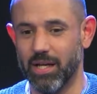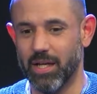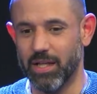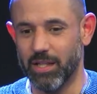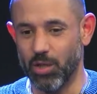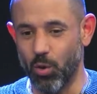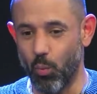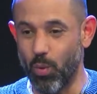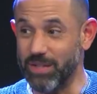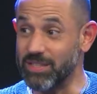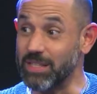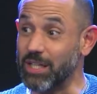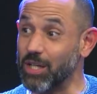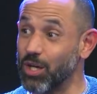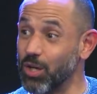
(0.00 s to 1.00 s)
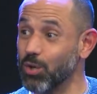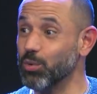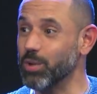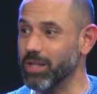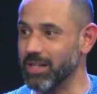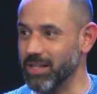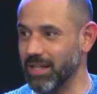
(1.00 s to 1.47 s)
you know, what's
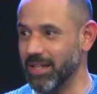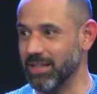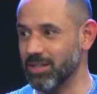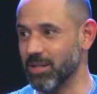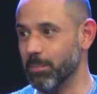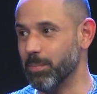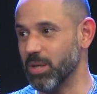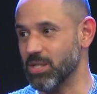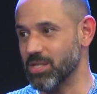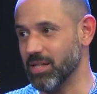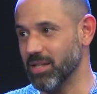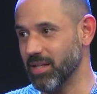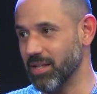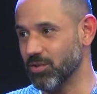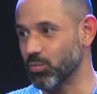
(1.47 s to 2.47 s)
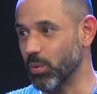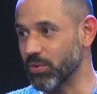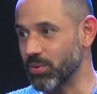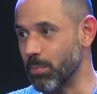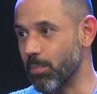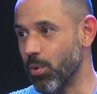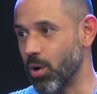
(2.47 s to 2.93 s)
included in the budget is what's
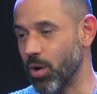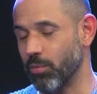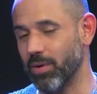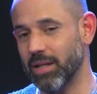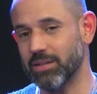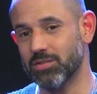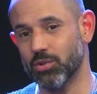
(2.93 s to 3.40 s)
important, right?